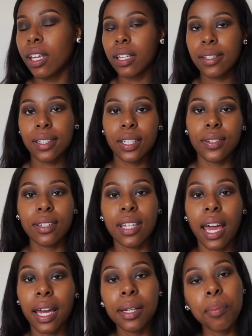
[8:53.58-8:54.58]
Still
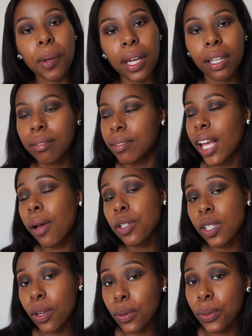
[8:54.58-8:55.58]
sad, but that was
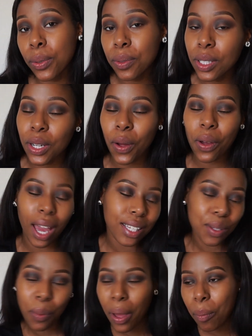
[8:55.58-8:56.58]
cool. You know, got
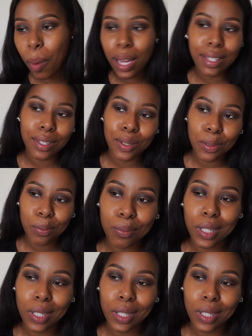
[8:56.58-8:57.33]
to walk by Snoop.